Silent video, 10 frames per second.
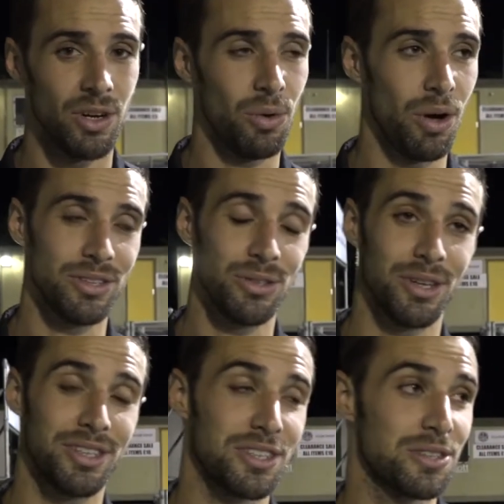Well, I sort
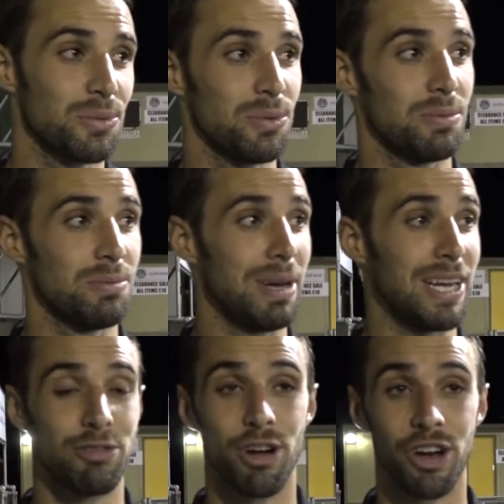of just made
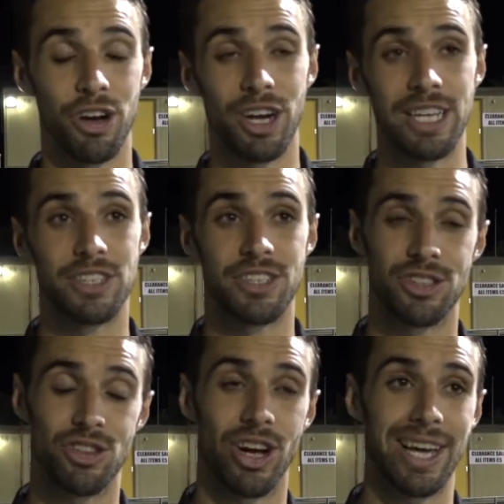a run early just to
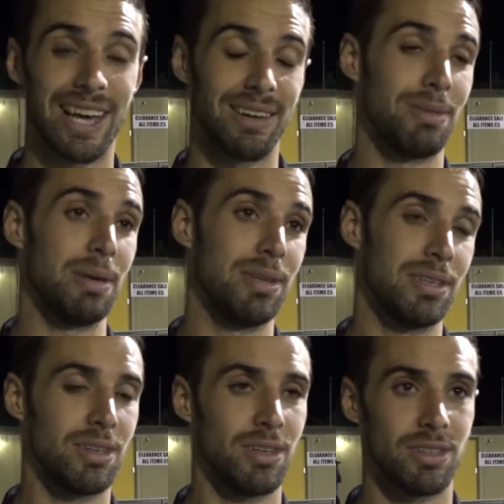try and get maybe
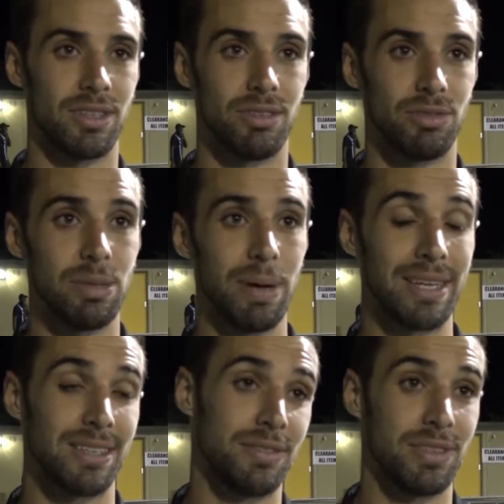onto the
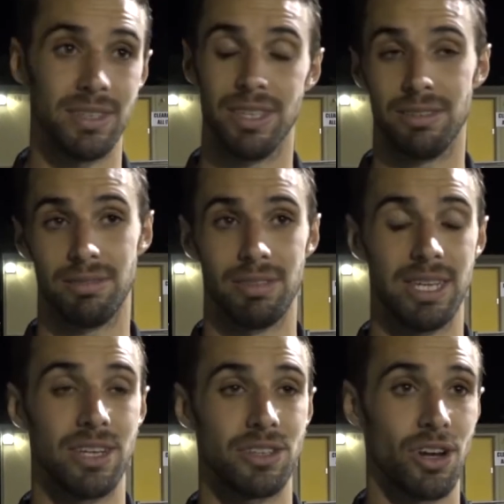rebounds if he
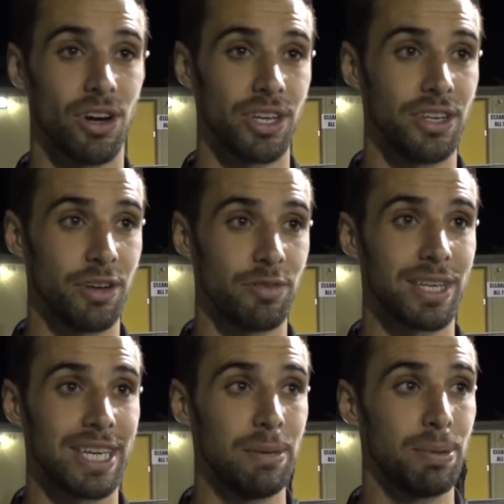hit the target, you know, from the
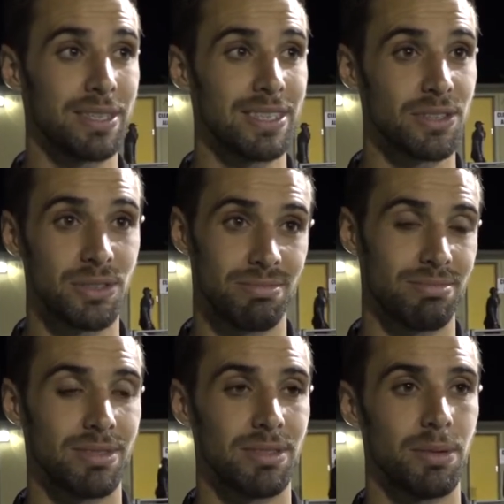keeper, because it was
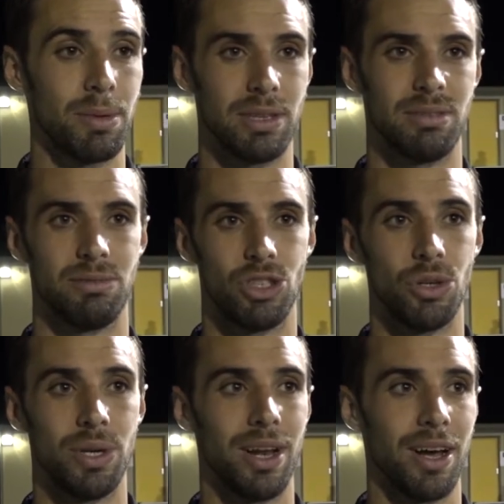a bit
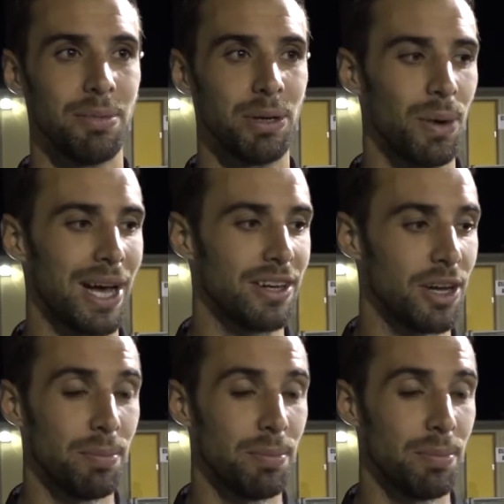dewy, like a bit wet, you know.